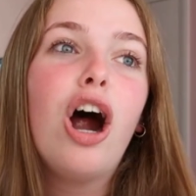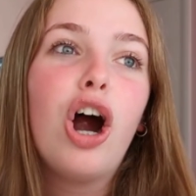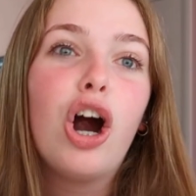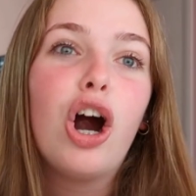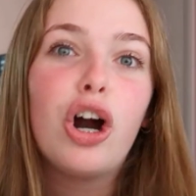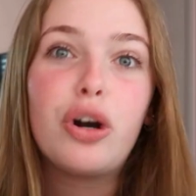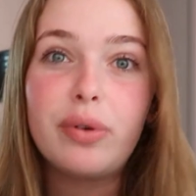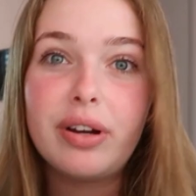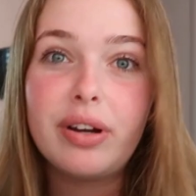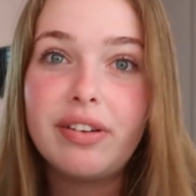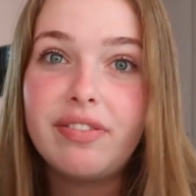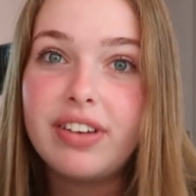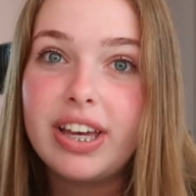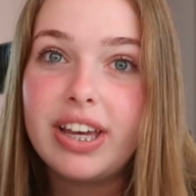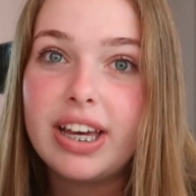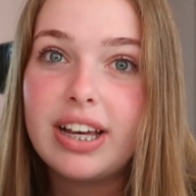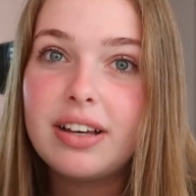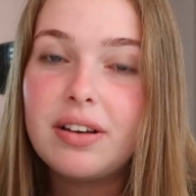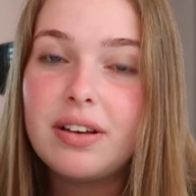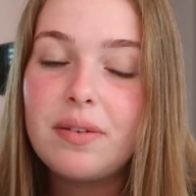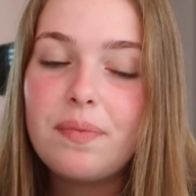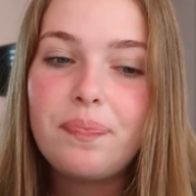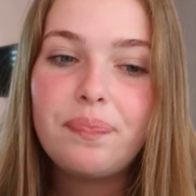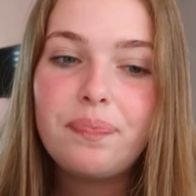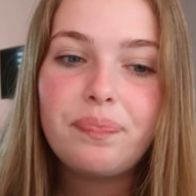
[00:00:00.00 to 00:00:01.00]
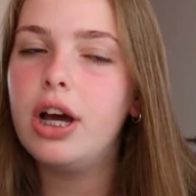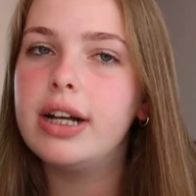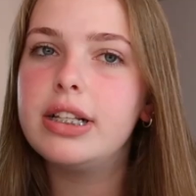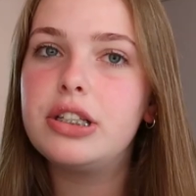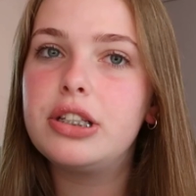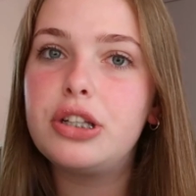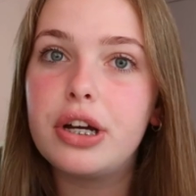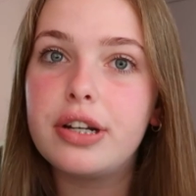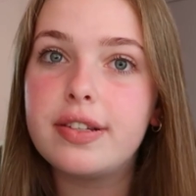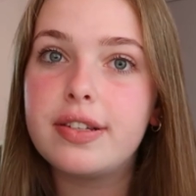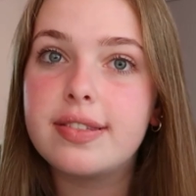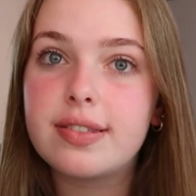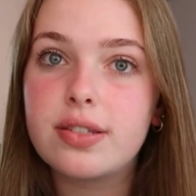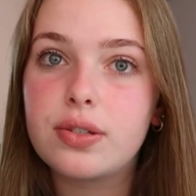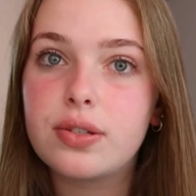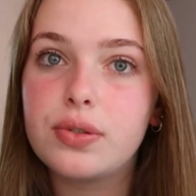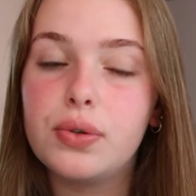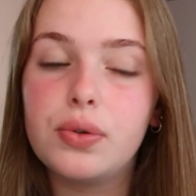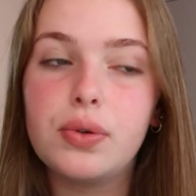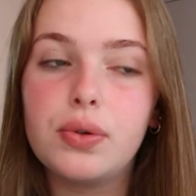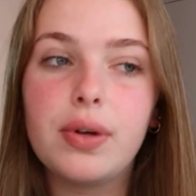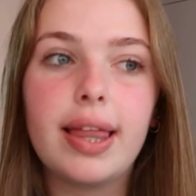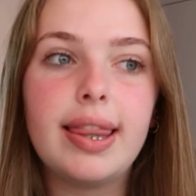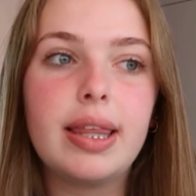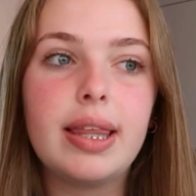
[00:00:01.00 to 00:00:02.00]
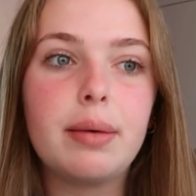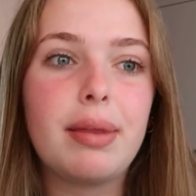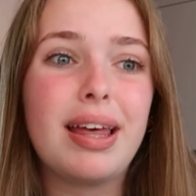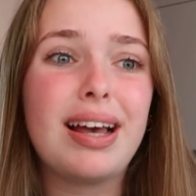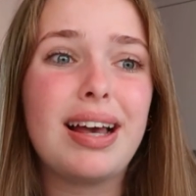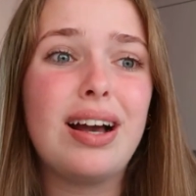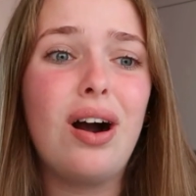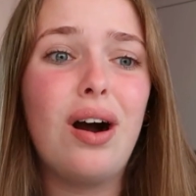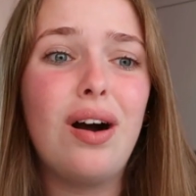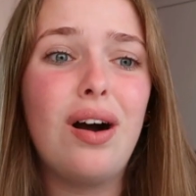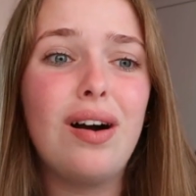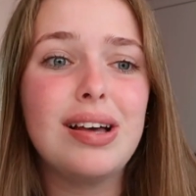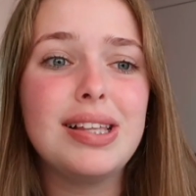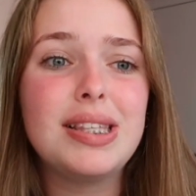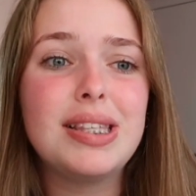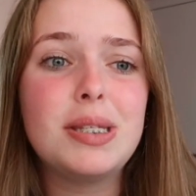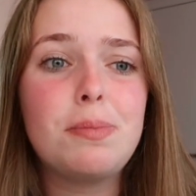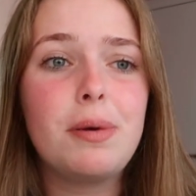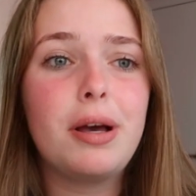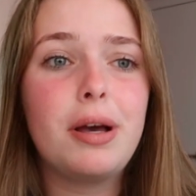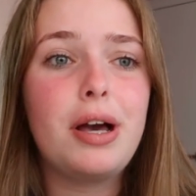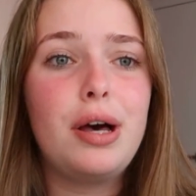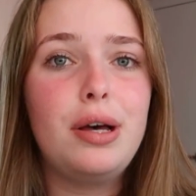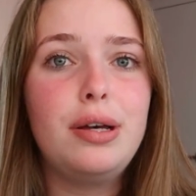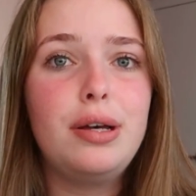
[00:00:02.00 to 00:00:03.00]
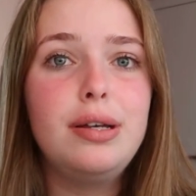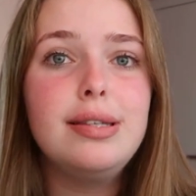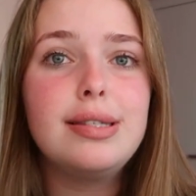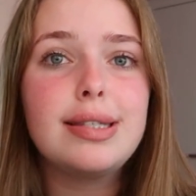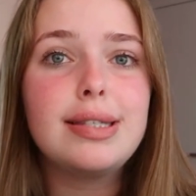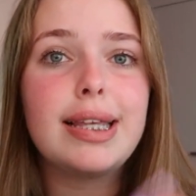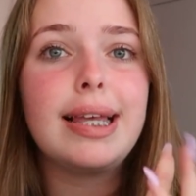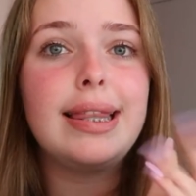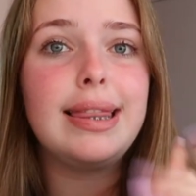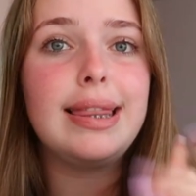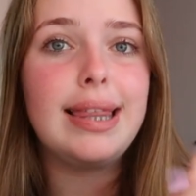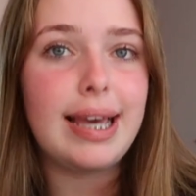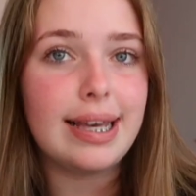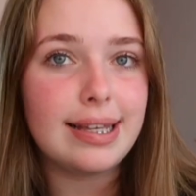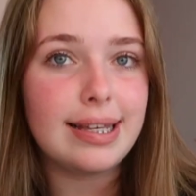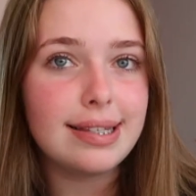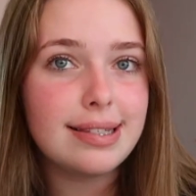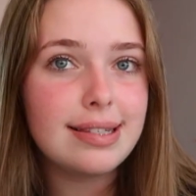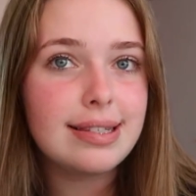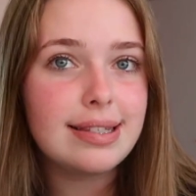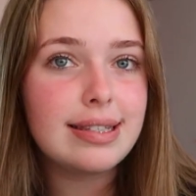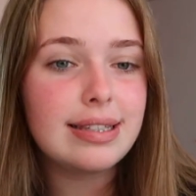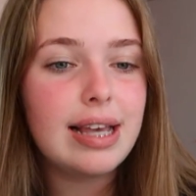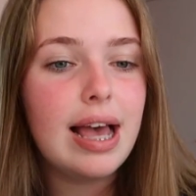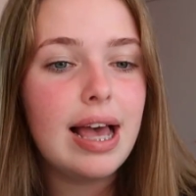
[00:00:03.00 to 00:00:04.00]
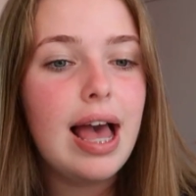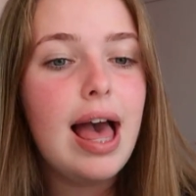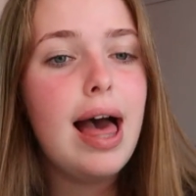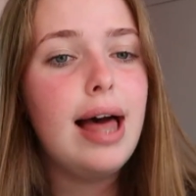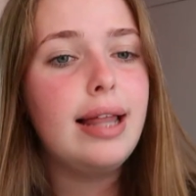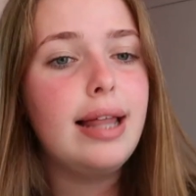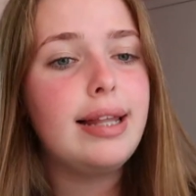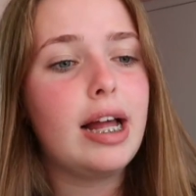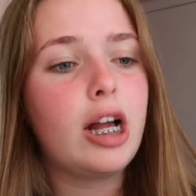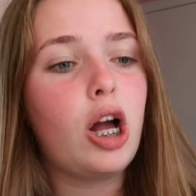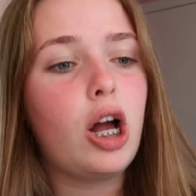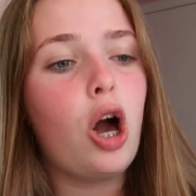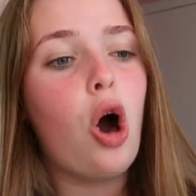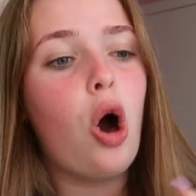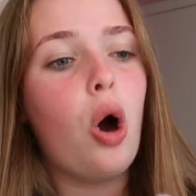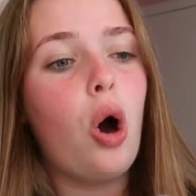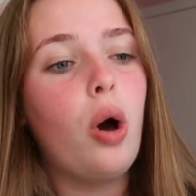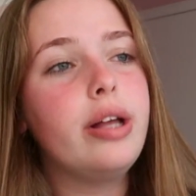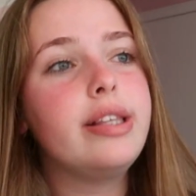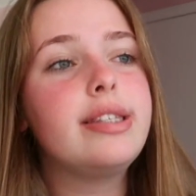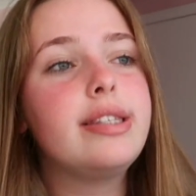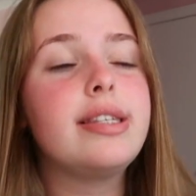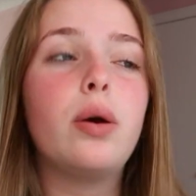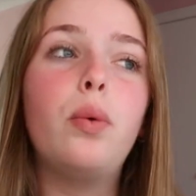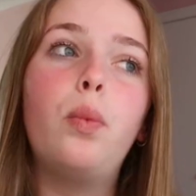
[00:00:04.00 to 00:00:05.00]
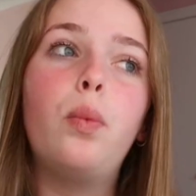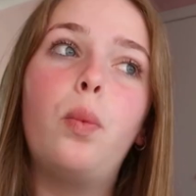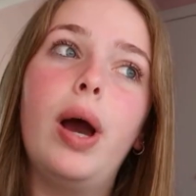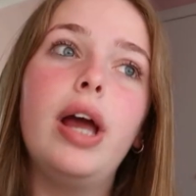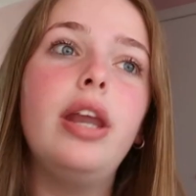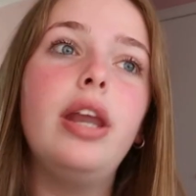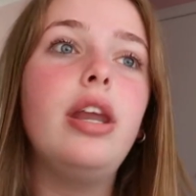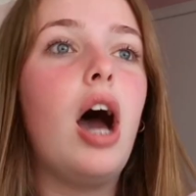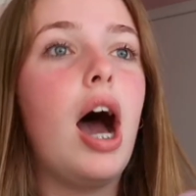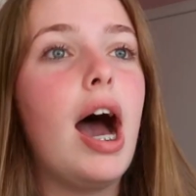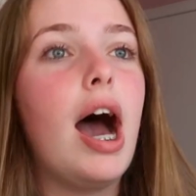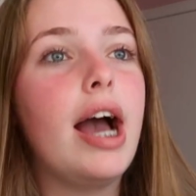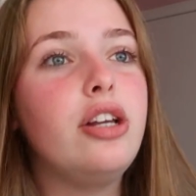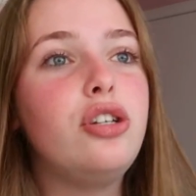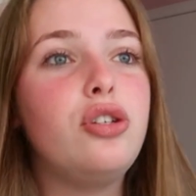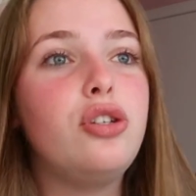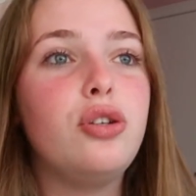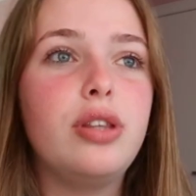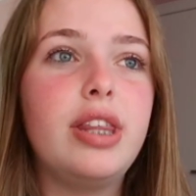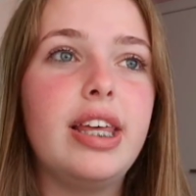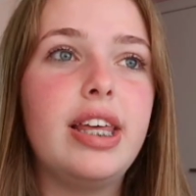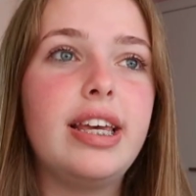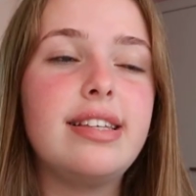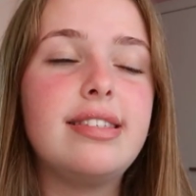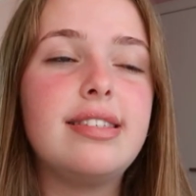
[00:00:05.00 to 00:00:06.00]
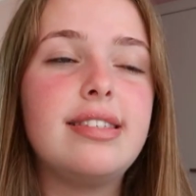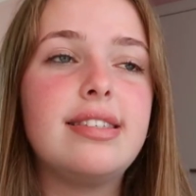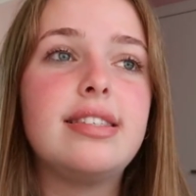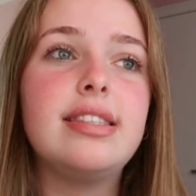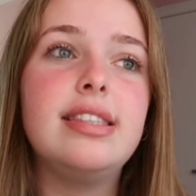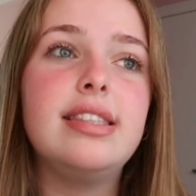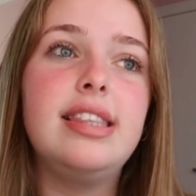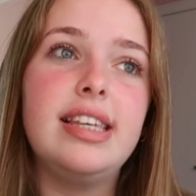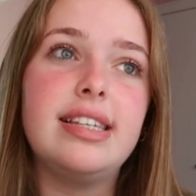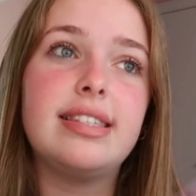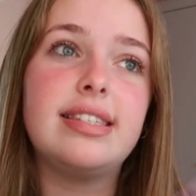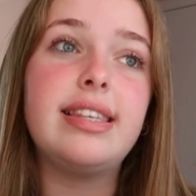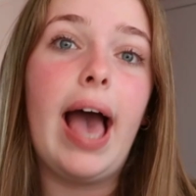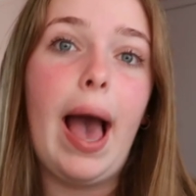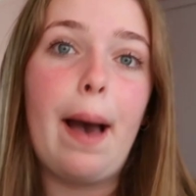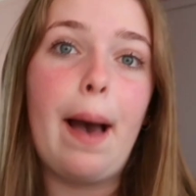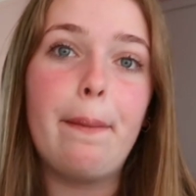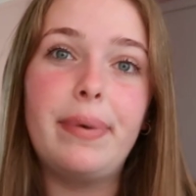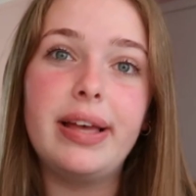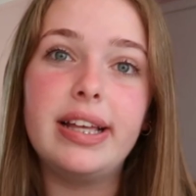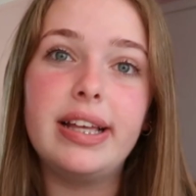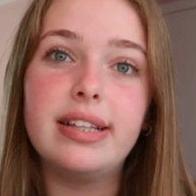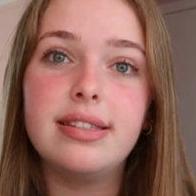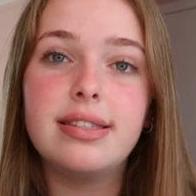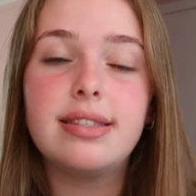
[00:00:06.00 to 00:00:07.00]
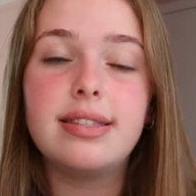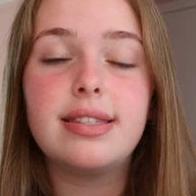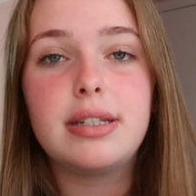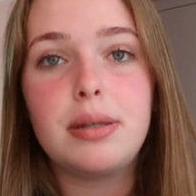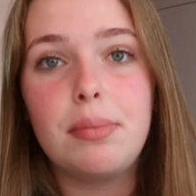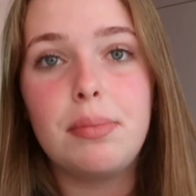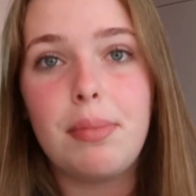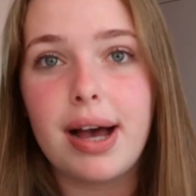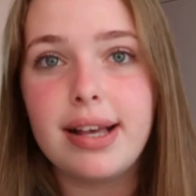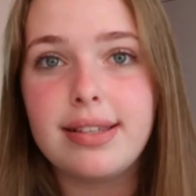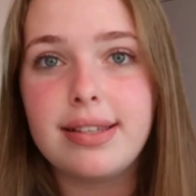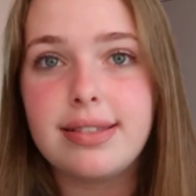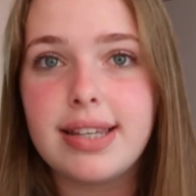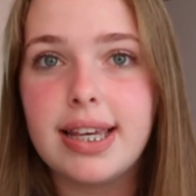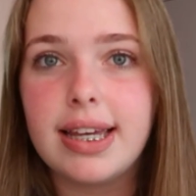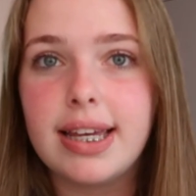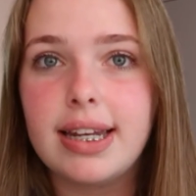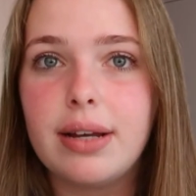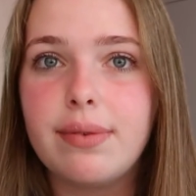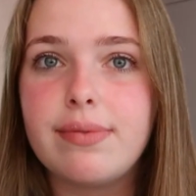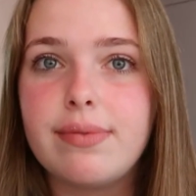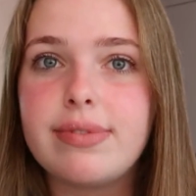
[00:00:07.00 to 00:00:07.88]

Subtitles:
horrific. You know, I'd go to school and they'd be like, oh, it's because like this, like, oh, it's when I do this, this happens to my skin.